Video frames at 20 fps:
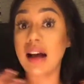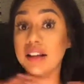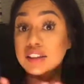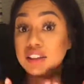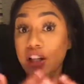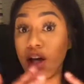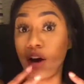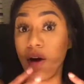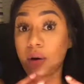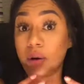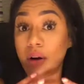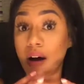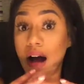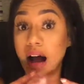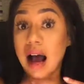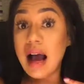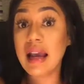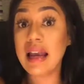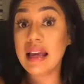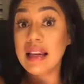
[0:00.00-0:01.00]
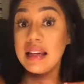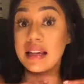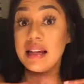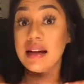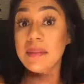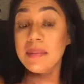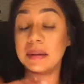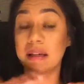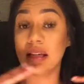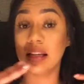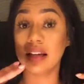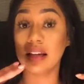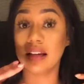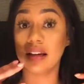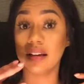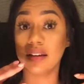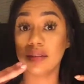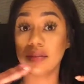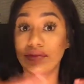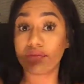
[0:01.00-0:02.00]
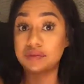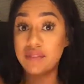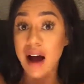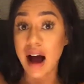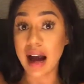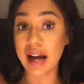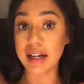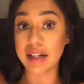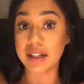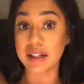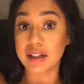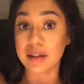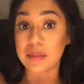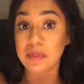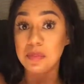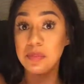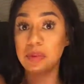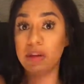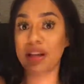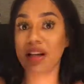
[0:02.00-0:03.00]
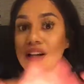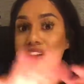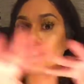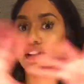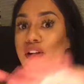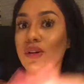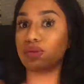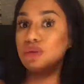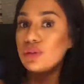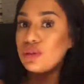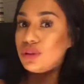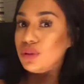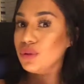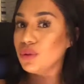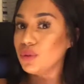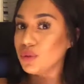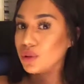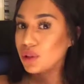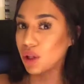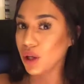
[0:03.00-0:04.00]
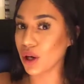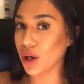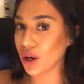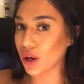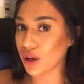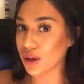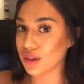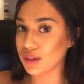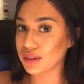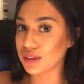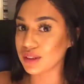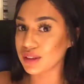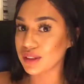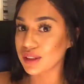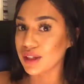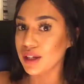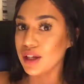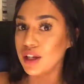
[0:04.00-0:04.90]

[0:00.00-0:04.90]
So I ended up getting fired because those two girls,